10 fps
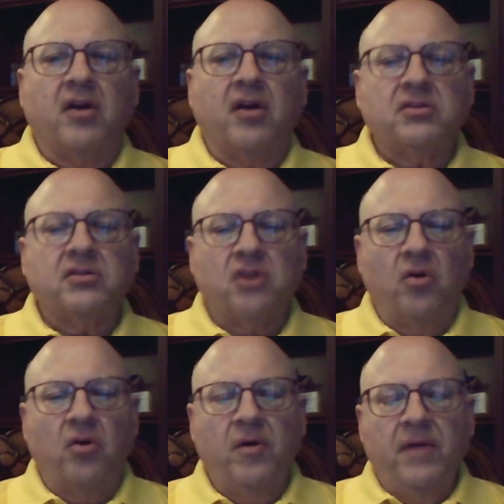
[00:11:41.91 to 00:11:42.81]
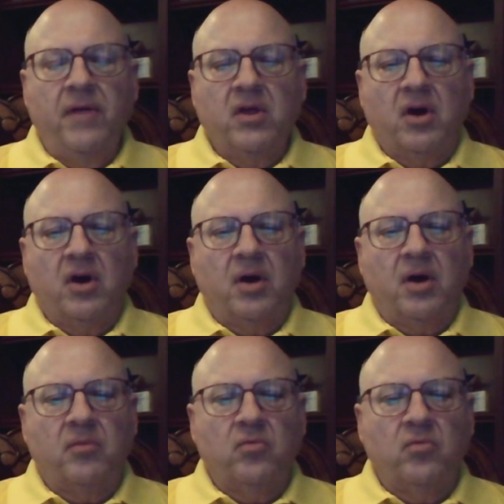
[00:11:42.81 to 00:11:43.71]
So
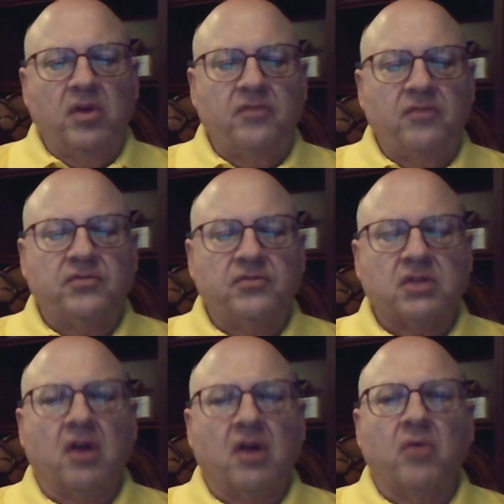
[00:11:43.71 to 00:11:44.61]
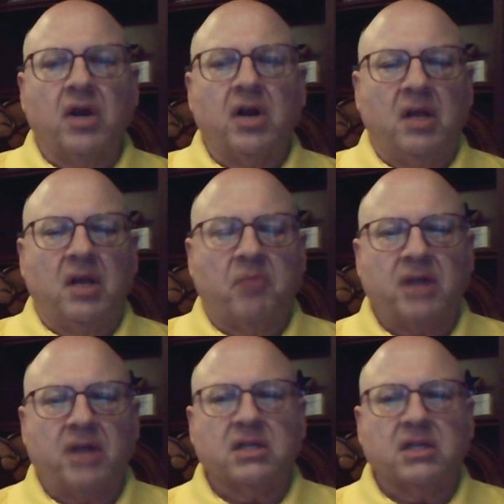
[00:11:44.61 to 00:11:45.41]
we've started working on the project.